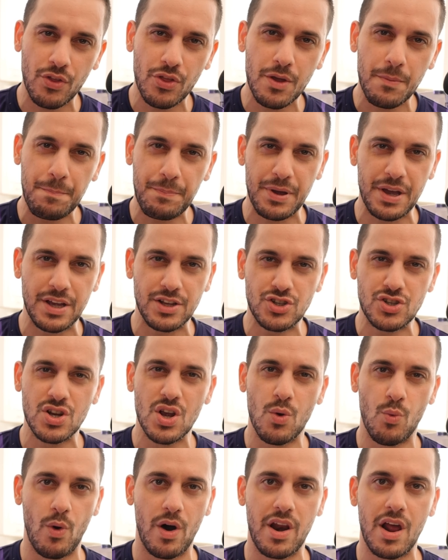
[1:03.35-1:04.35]
on the pitch
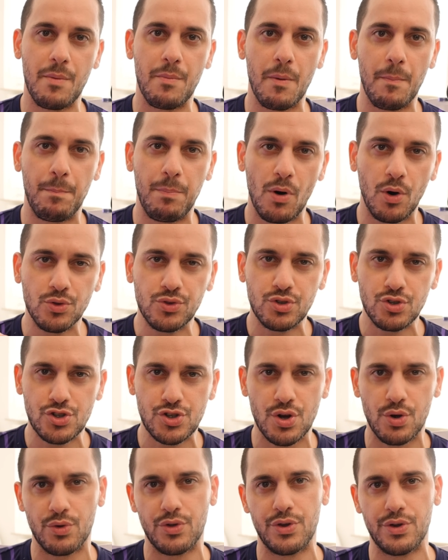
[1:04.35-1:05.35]
what I'm about to
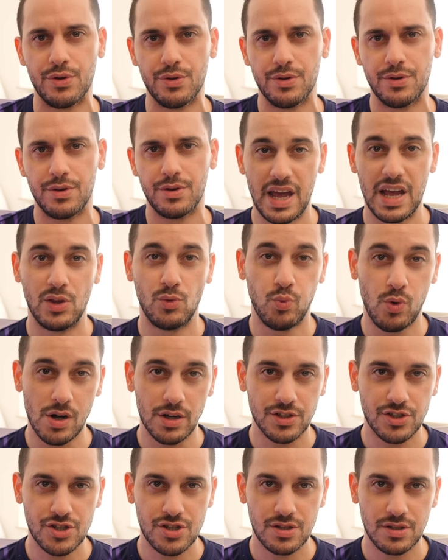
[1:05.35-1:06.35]
show you. And
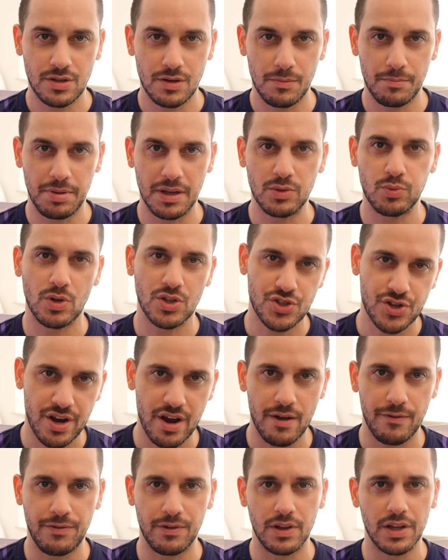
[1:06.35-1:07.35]
watch, but watch
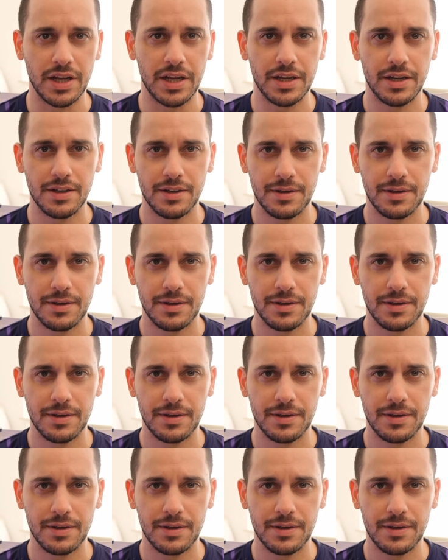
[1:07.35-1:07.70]
carefully.